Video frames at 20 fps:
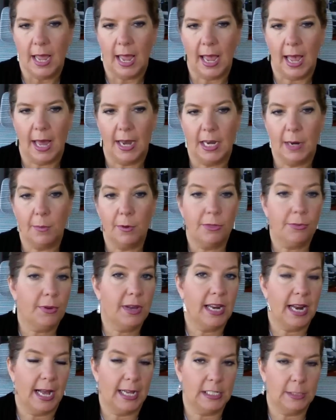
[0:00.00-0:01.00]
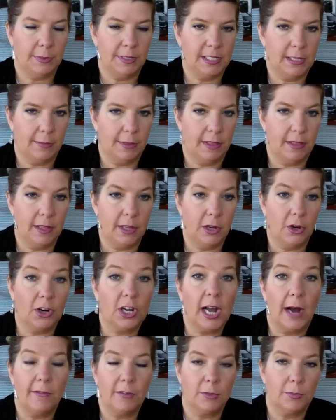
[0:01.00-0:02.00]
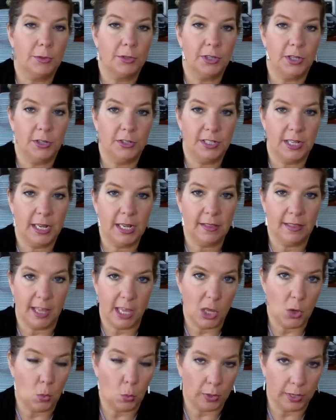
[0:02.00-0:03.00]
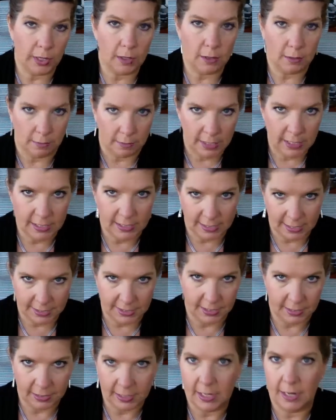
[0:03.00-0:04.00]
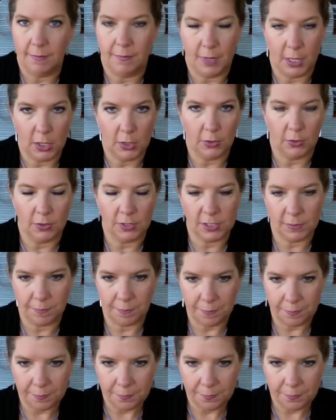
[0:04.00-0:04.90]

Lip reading: And number three, it has to be something that you're comfortable using, that you will consistently use.